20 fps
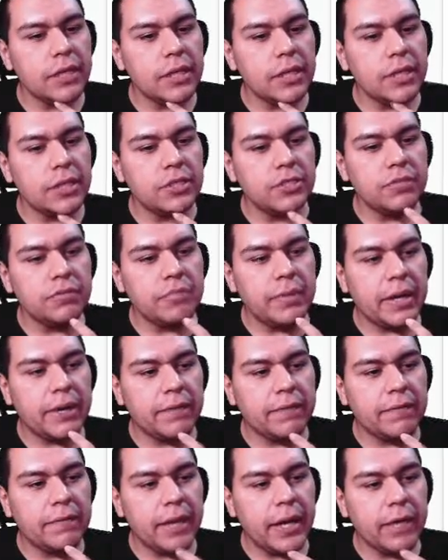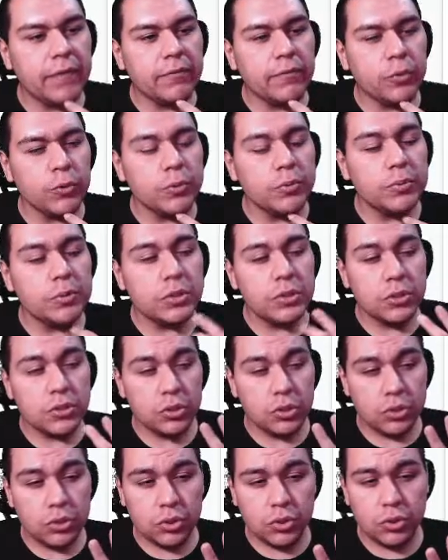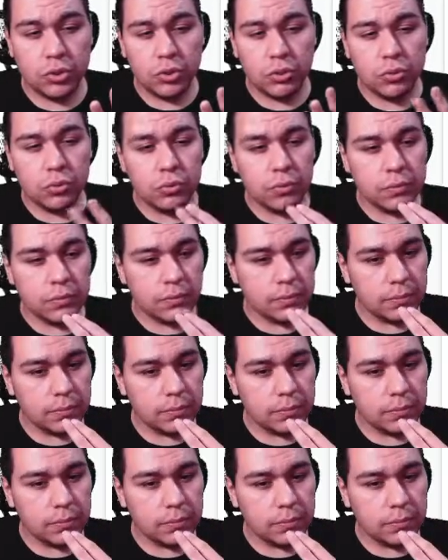each of my 5 groups 2?